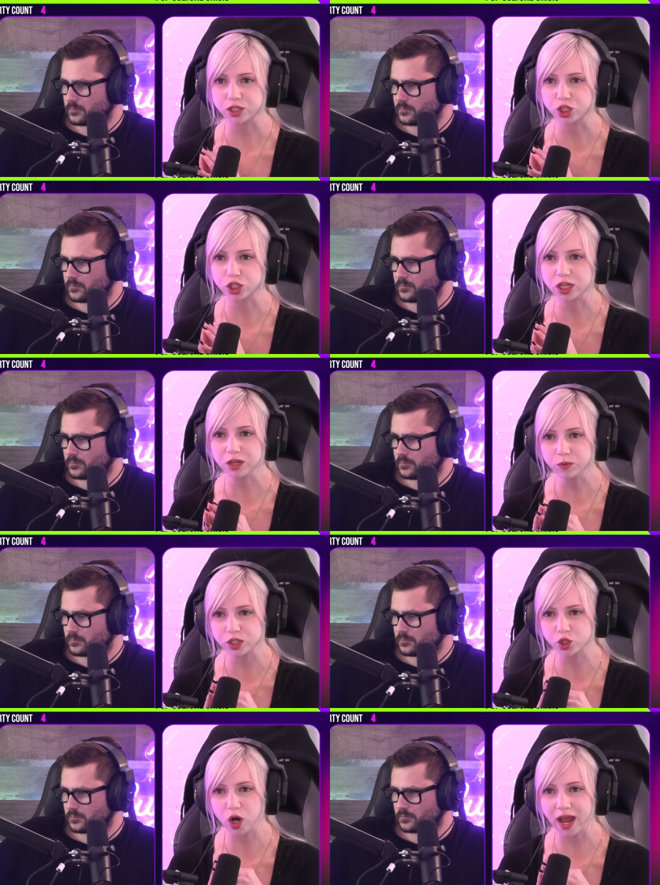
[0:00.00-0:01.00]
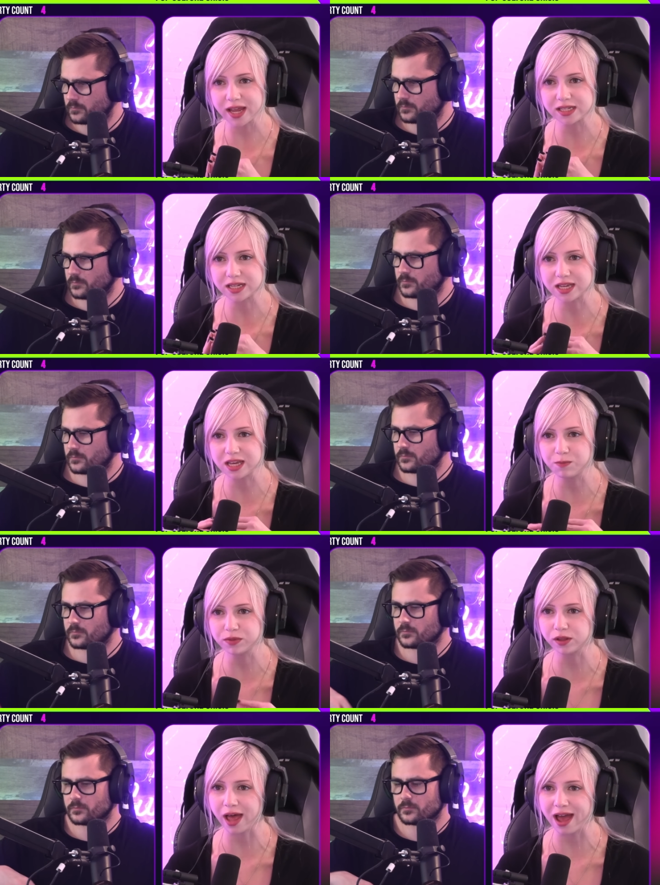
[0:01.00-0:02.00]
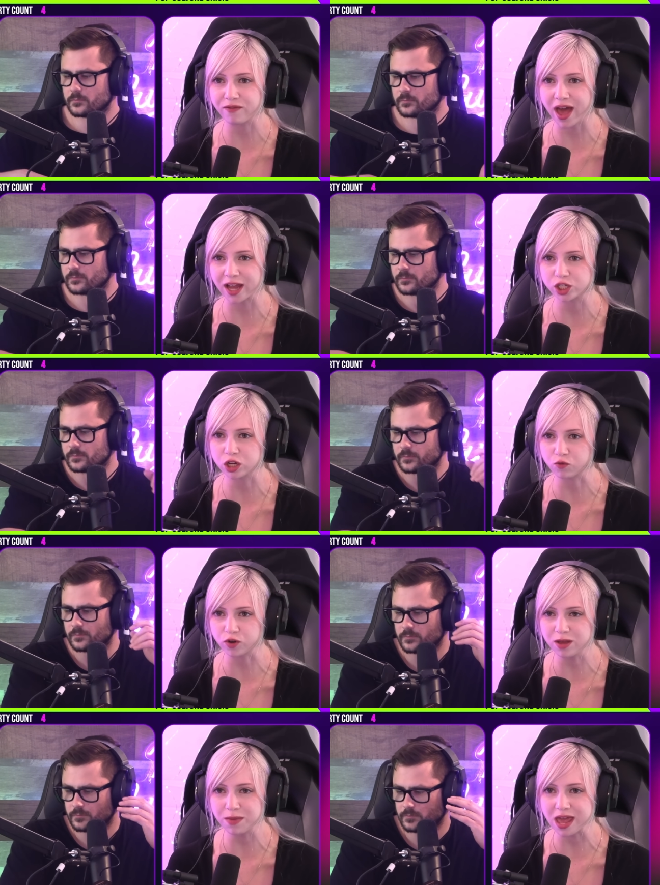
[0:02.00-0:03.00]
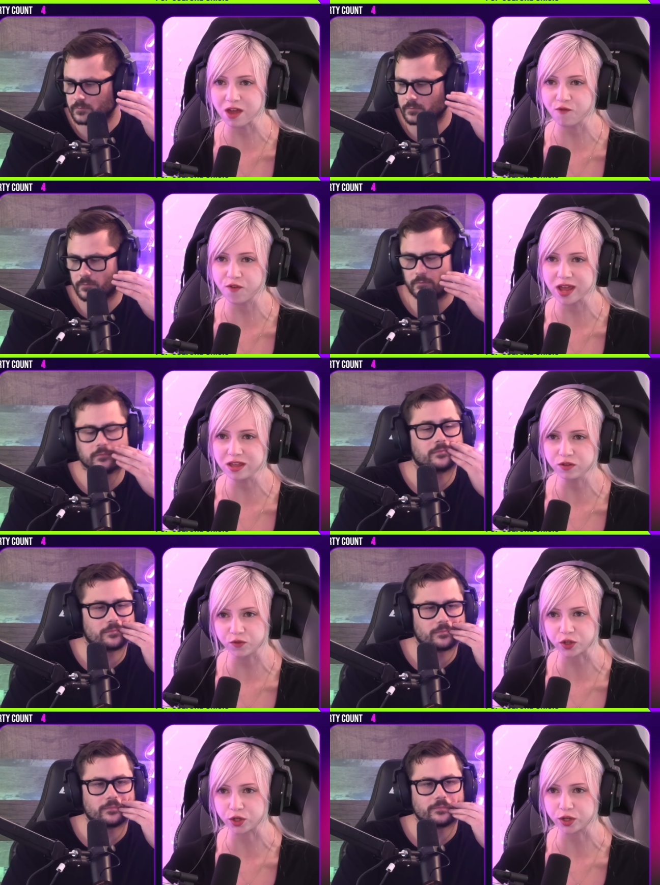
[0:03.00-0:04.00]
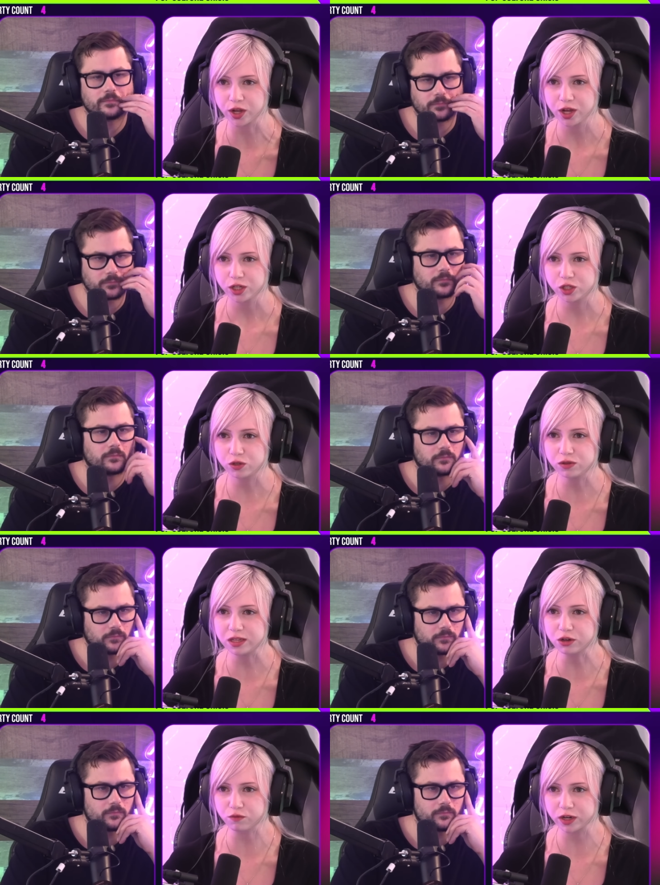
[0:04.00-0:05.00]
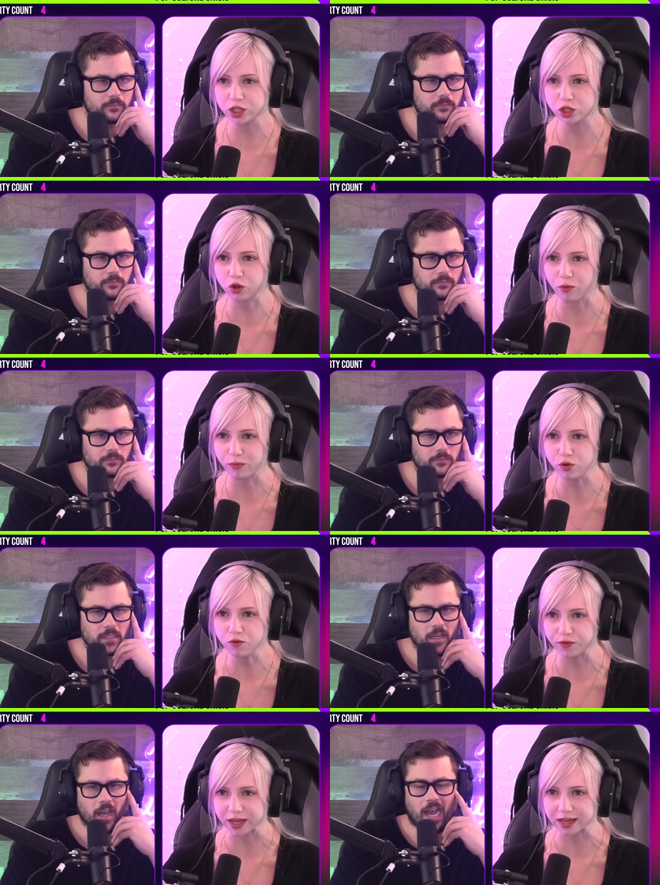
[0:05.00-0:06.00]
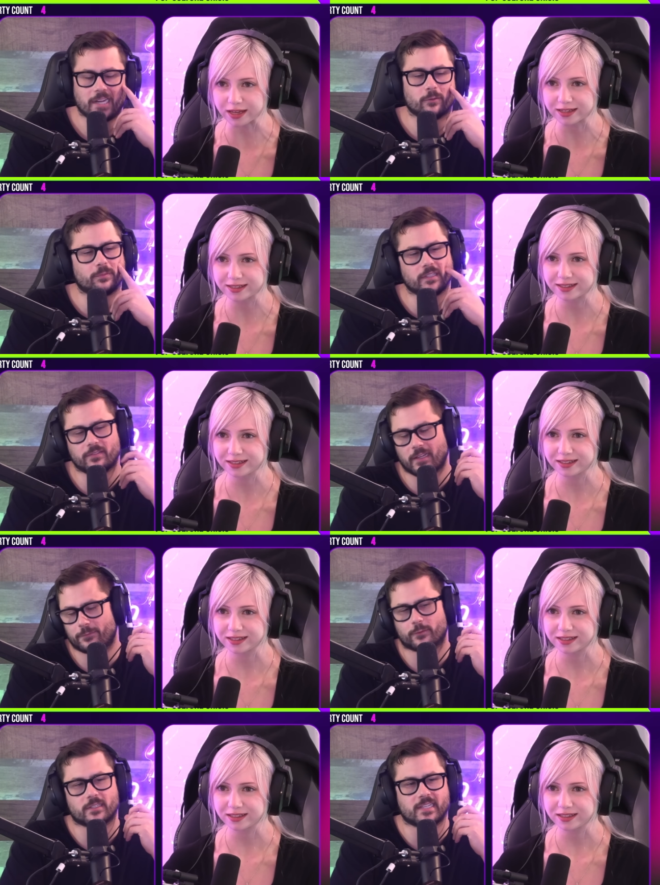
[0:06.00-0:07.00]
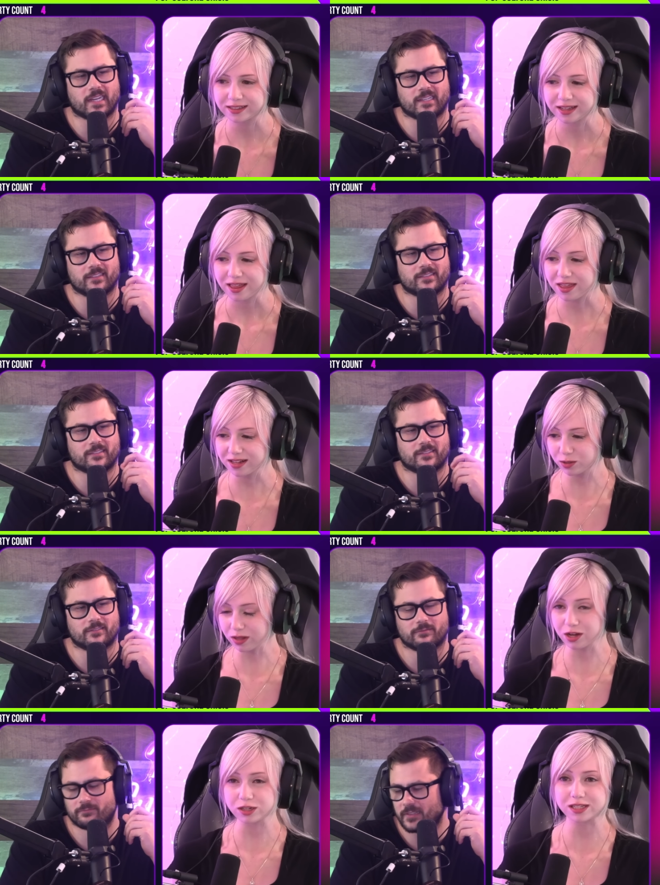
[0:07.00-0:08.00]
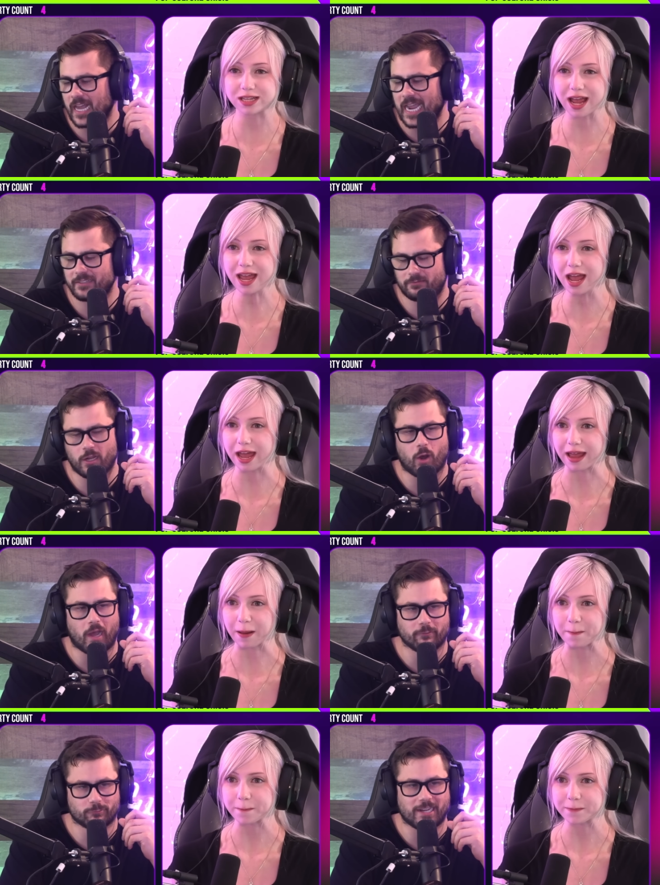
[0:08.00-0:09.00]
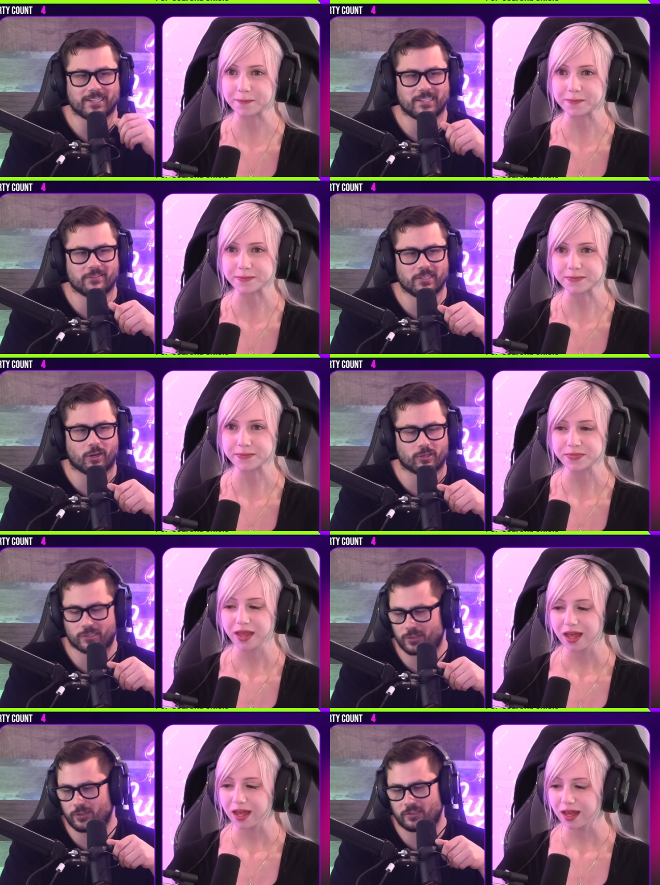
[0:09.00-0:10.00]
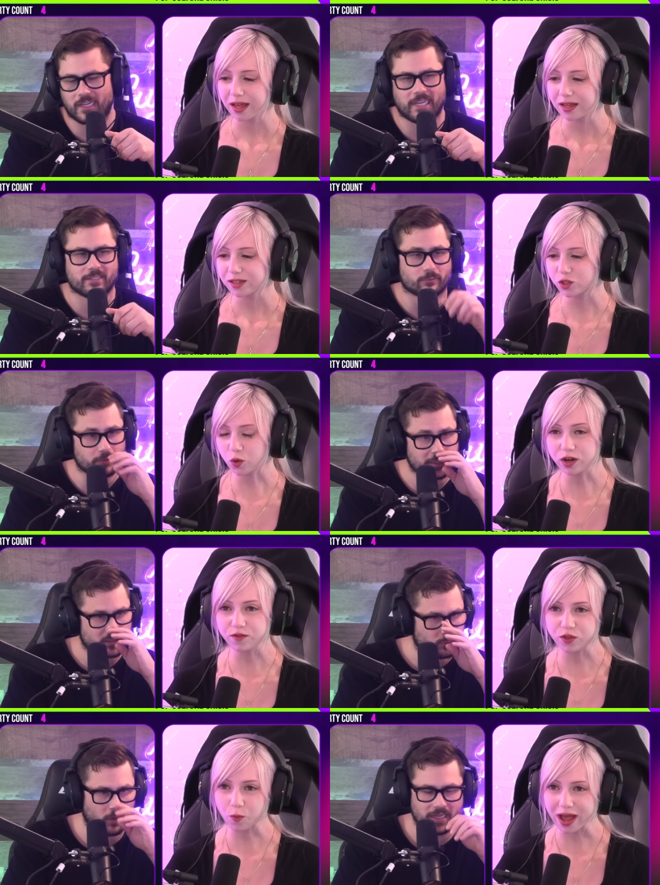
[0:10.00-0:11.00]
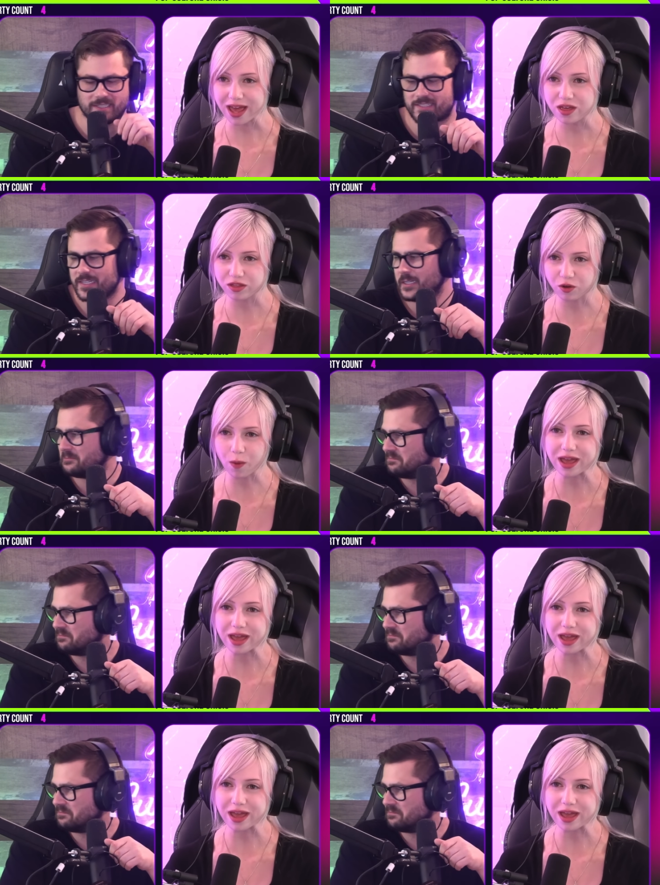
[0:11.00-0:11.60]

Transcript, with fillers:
Speaker 1: she was trying to keep the live action remake faithful to the original movie. I
Speaker 2: don't believe that for a second.
Speaker 1: That's what they're saying. I, no,
Speaker 2: I read it in the article. I had to sort of the twice.
Speaker 1: way the way